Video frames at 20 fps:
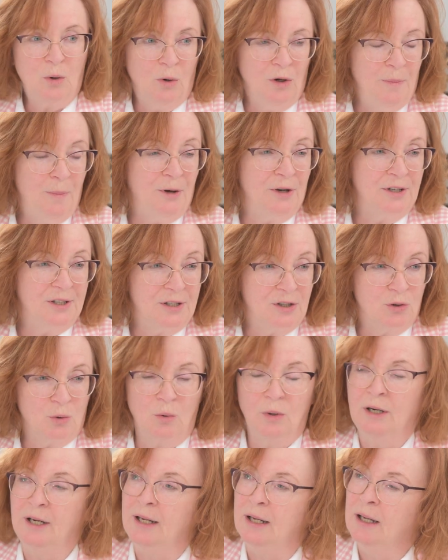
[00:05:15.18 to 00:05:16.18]
told about a
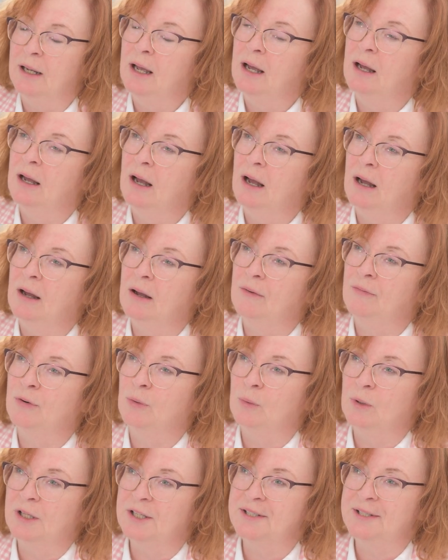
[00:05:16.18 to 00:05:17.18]
story of a
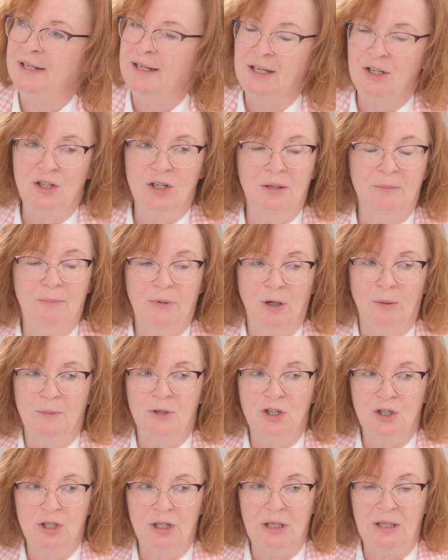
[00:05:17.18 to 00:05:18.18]
real estate agent in
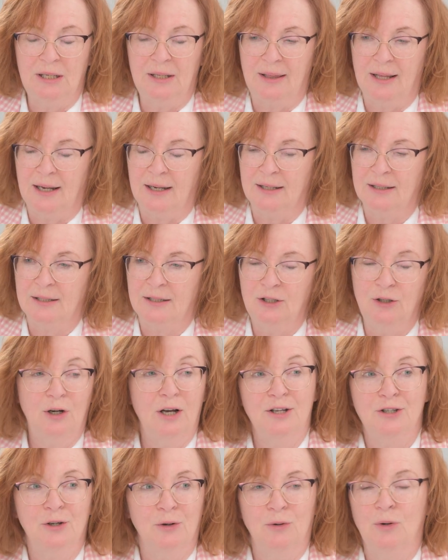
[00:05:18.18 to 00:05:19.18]
Miramichi that you
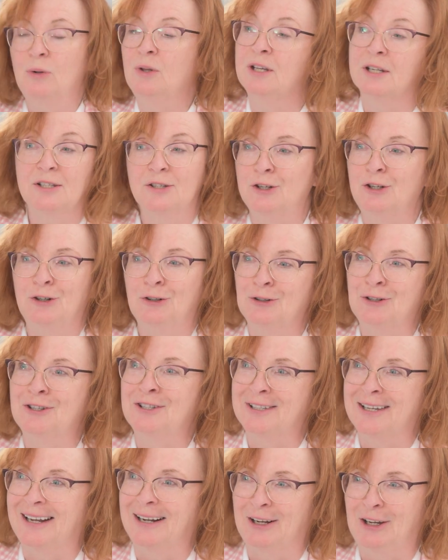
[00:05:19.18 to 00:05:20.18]
guys don't know this, so you're
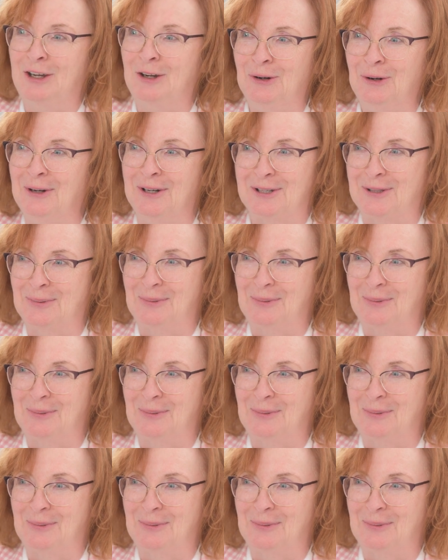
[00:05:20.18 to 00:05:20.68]
just like curious,